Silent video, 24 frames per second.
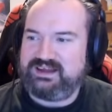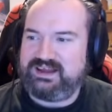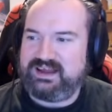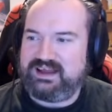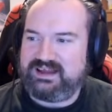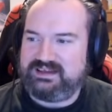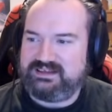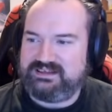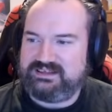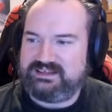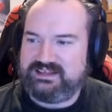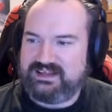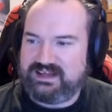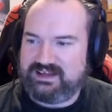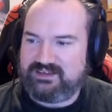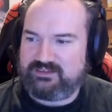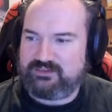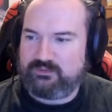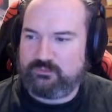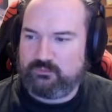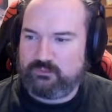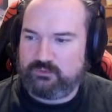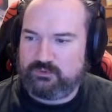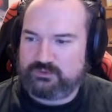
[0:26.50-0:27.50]
and get
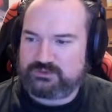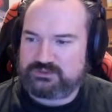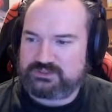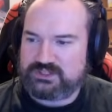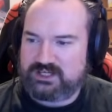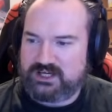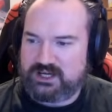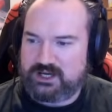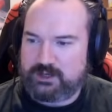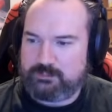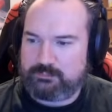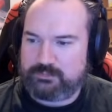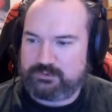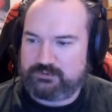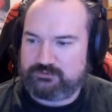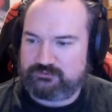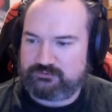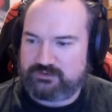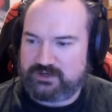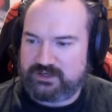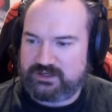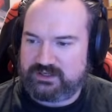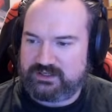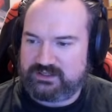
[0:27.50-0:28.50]
the water up and
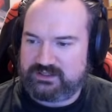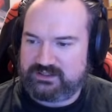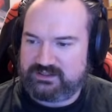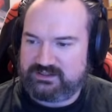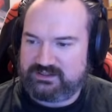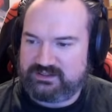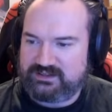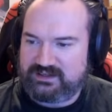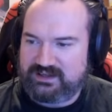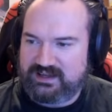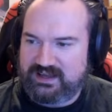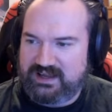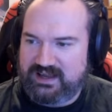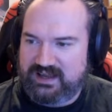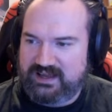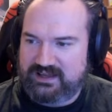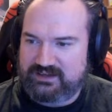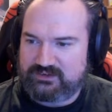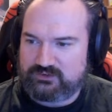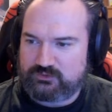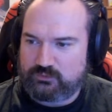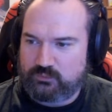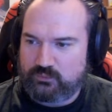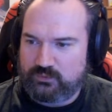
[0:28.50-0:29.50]
running
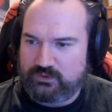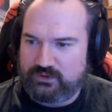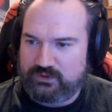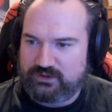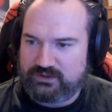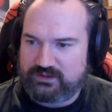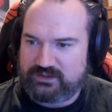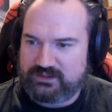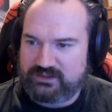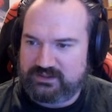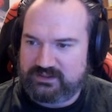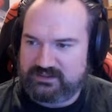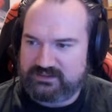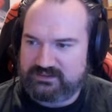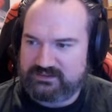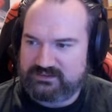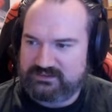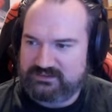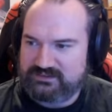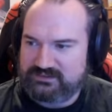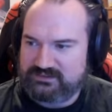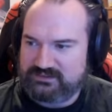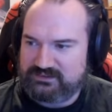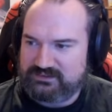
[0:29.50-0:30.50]
and working,
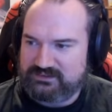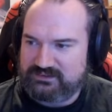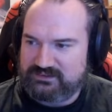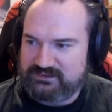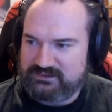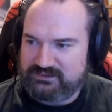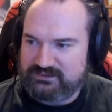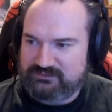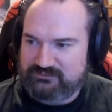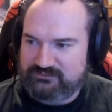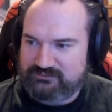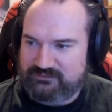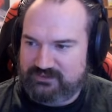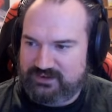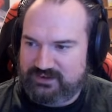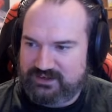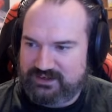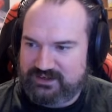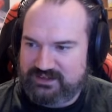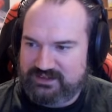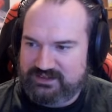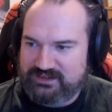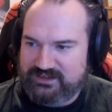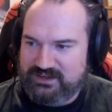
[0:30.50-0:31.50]

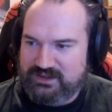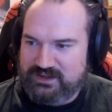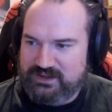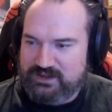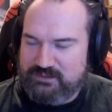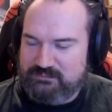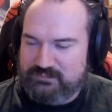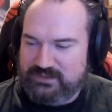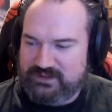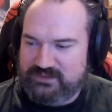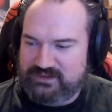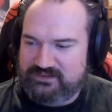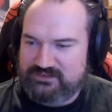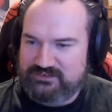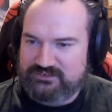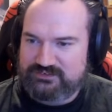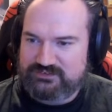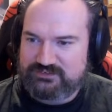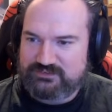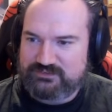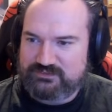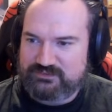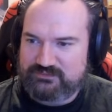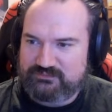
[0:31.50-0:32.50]
right?
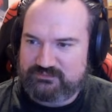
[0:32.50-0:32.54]
Because